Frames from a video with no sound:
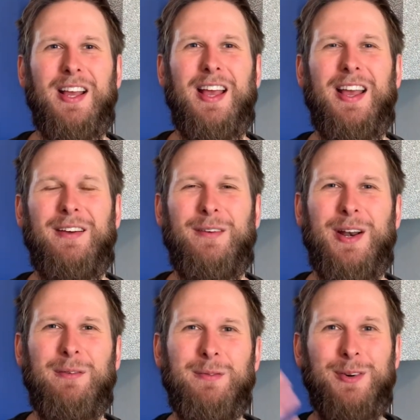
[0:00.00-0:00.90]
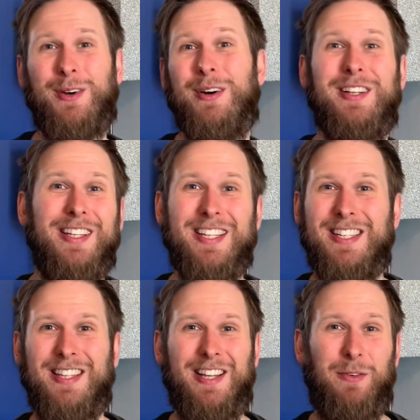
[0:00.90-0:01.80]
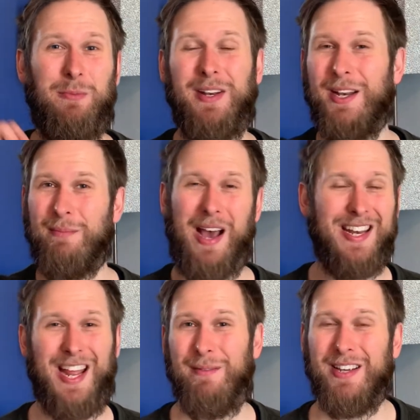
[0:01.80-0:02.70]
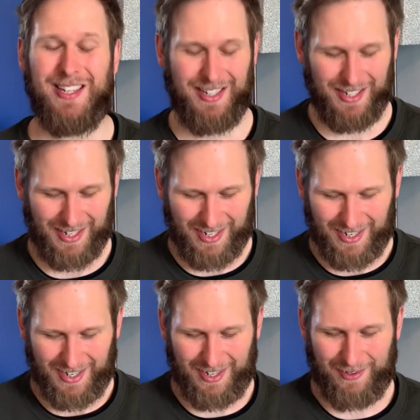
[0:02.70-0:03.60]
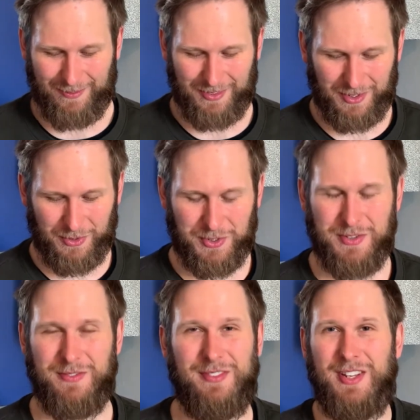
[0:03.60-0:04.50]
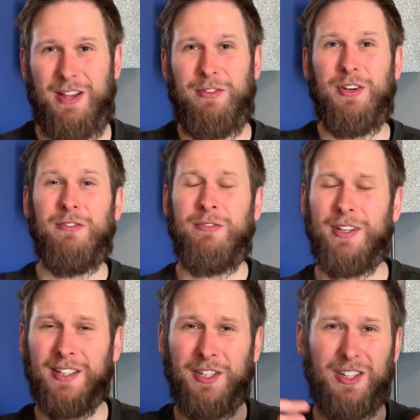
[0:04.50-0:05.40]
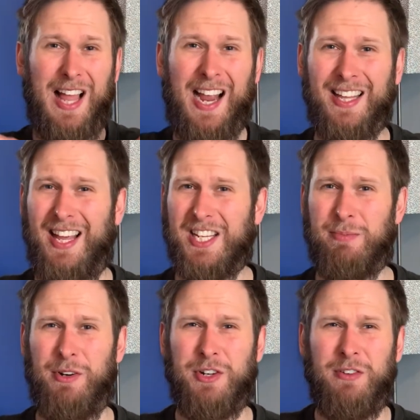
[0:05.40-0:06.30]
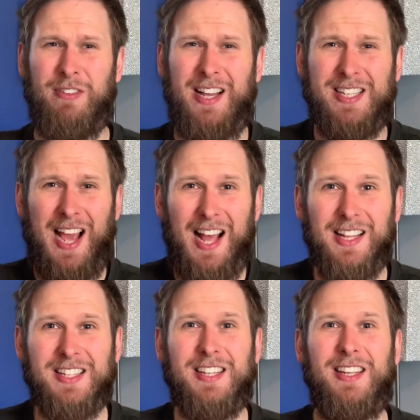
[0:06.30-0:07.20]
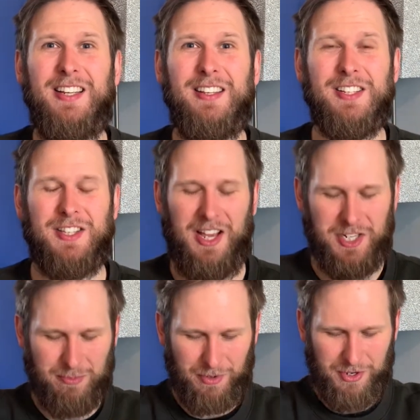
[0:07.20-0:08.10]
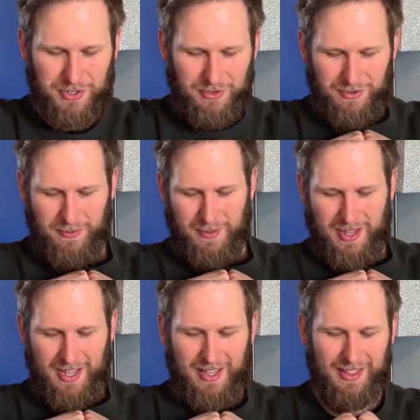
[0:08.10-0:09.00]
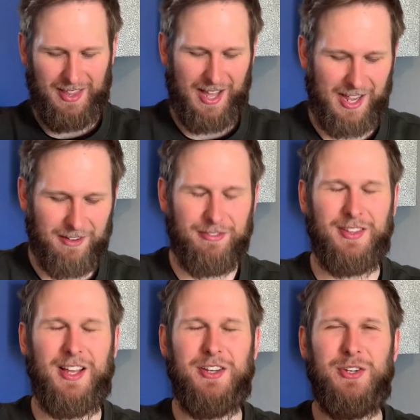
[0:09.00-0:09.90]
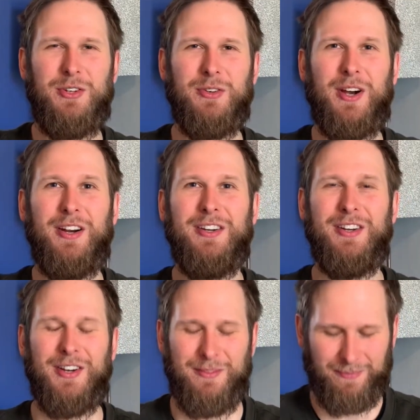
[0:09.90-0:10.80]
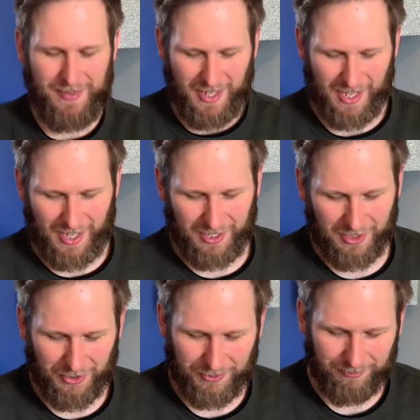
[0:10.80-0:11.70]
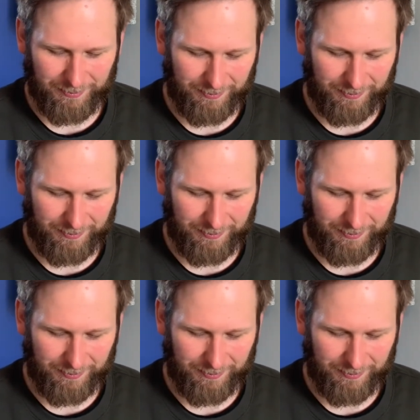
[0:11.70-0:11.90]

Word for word: uh, when I'm recording this that we've been in pandemic. Um, you know, if you're feeling you're lacking that spiritual vitality, it's that spiritual life, then you are not alone.